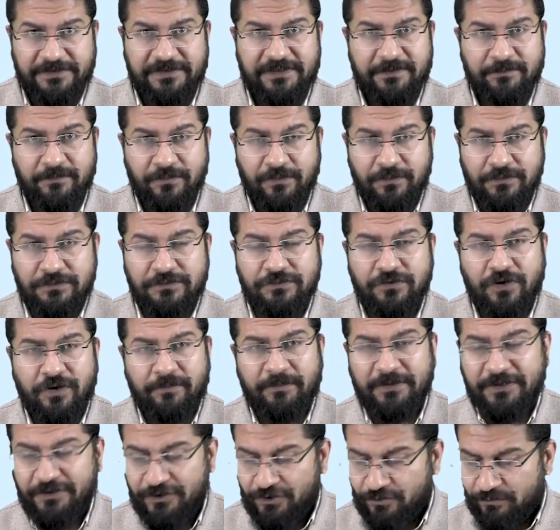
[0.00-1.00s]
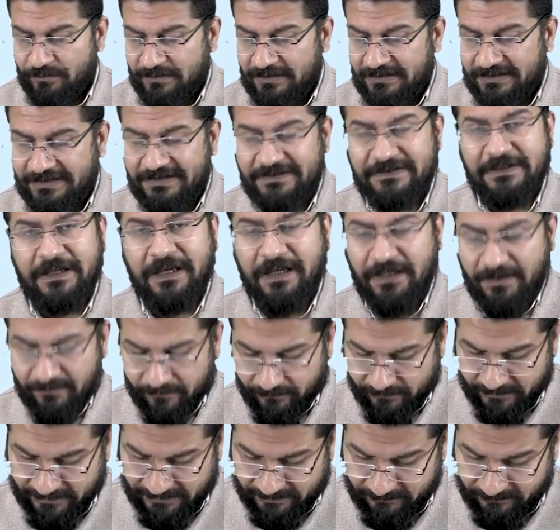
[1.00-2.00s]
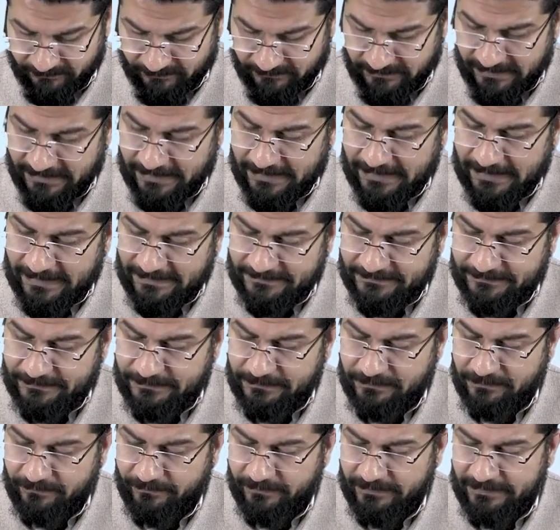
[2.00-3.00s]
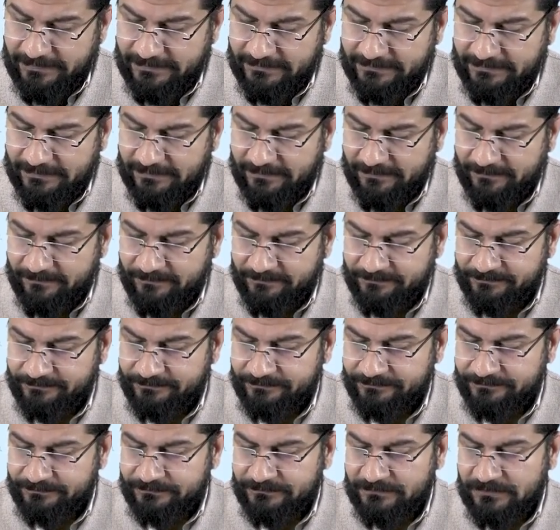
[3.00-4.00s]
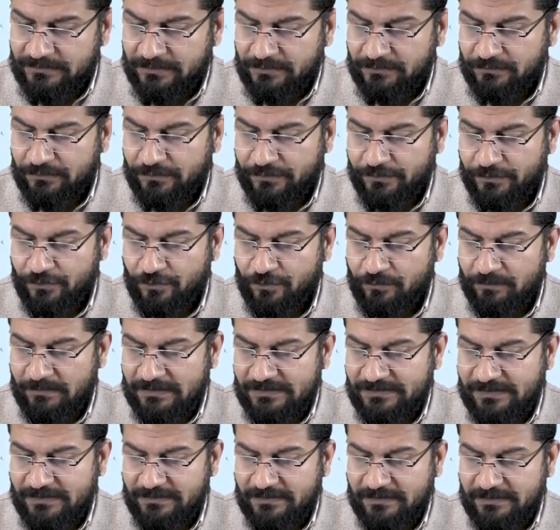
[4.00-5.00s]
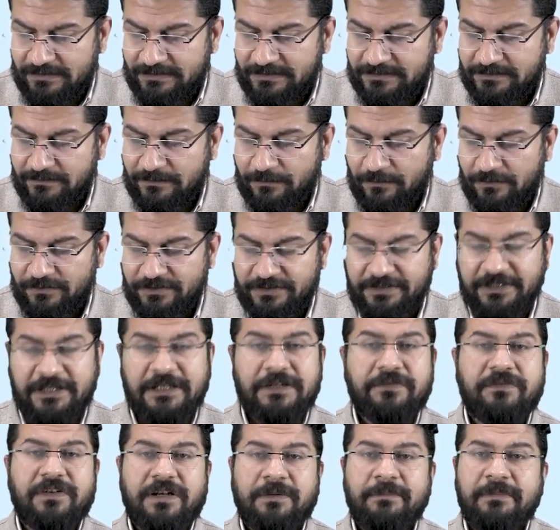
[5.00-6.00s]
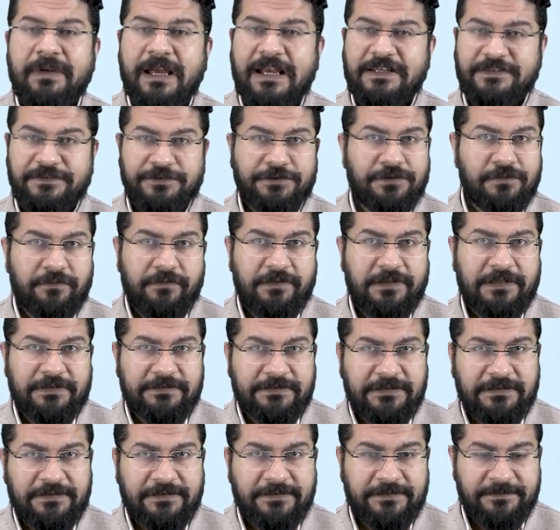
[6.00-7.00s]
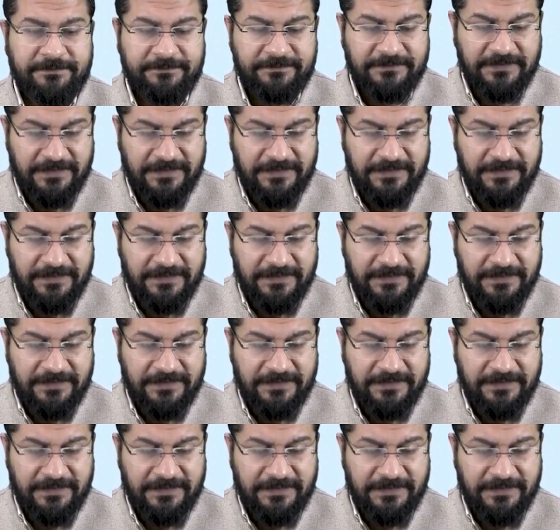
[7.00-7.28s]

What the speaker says: we see, most common tumor, these are from acidophilic cell. So tumor generally this will originate from acidophilic cells.